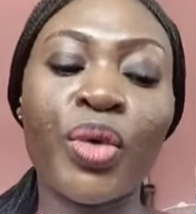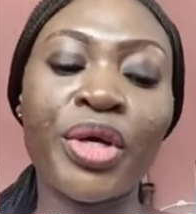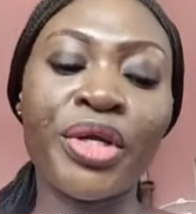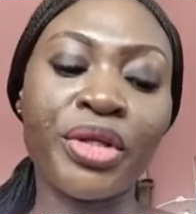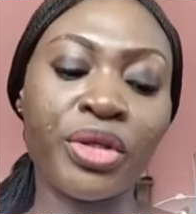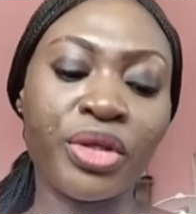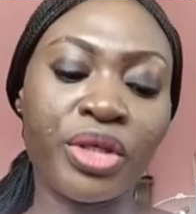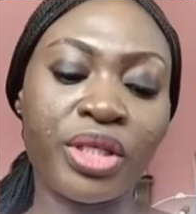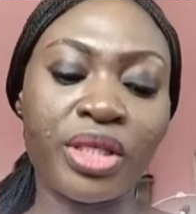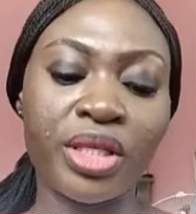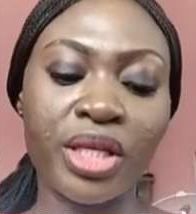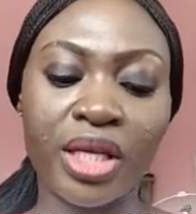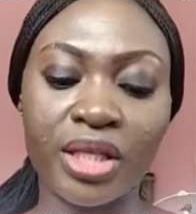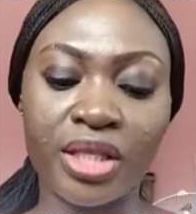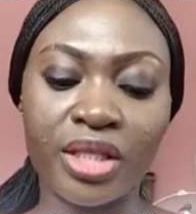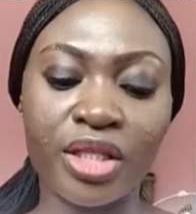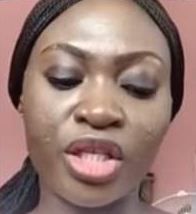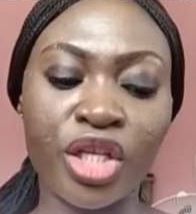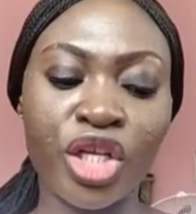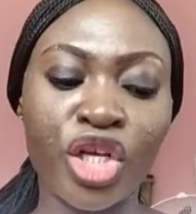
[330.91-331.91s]
when you
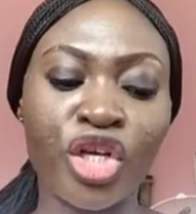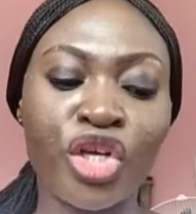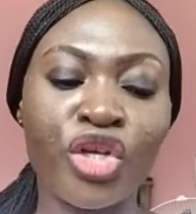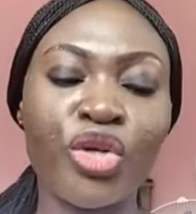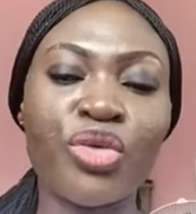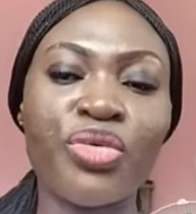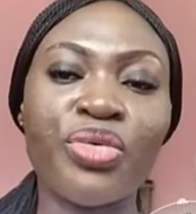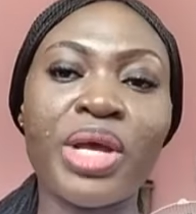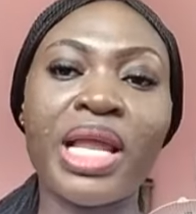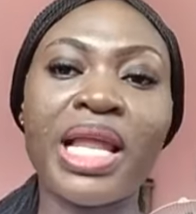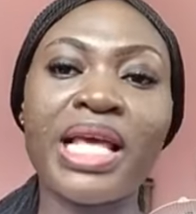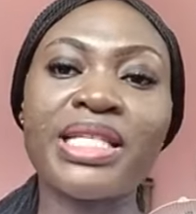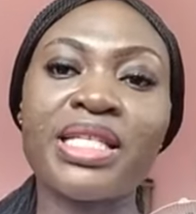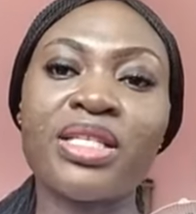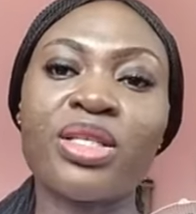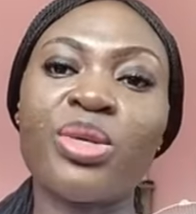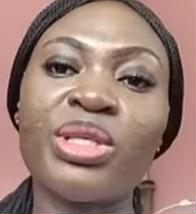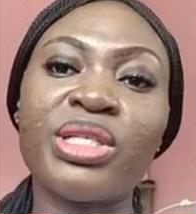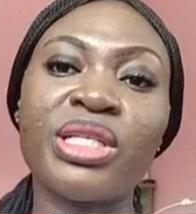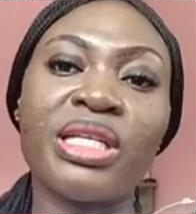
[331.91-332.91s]
sit, you
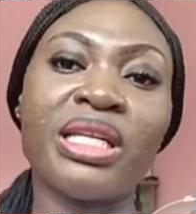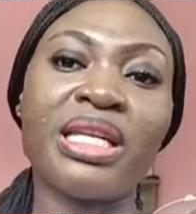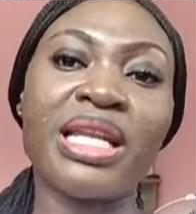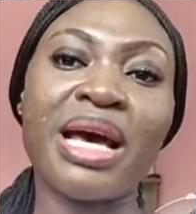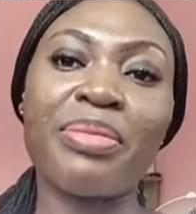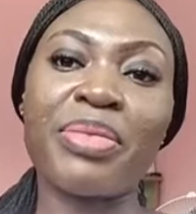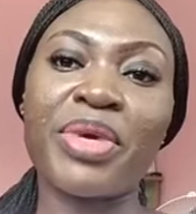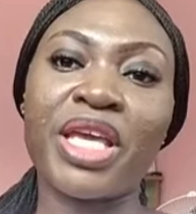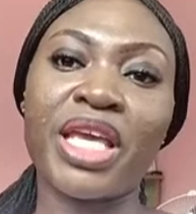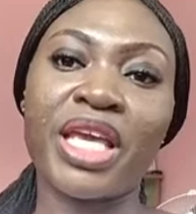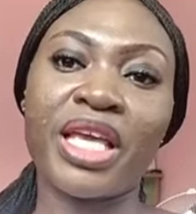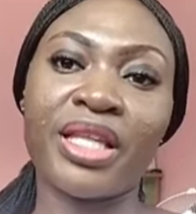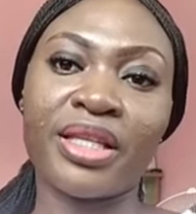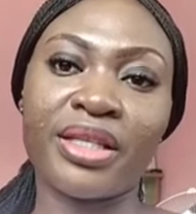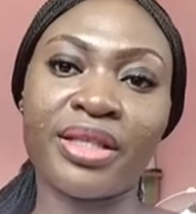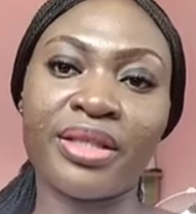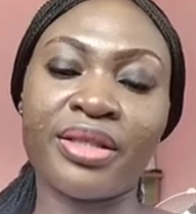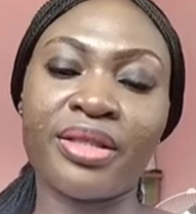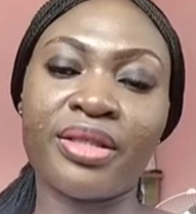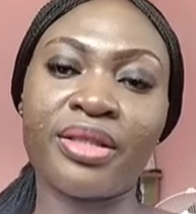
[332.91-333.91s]
realize there's always a
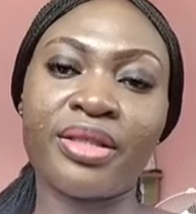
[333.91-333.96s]
napkin